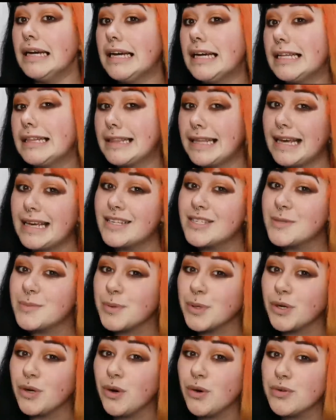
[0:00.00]
And that's
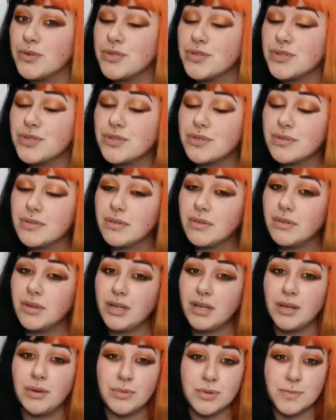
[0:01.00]
because
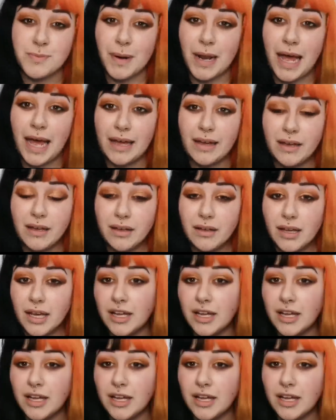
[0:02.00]
it was black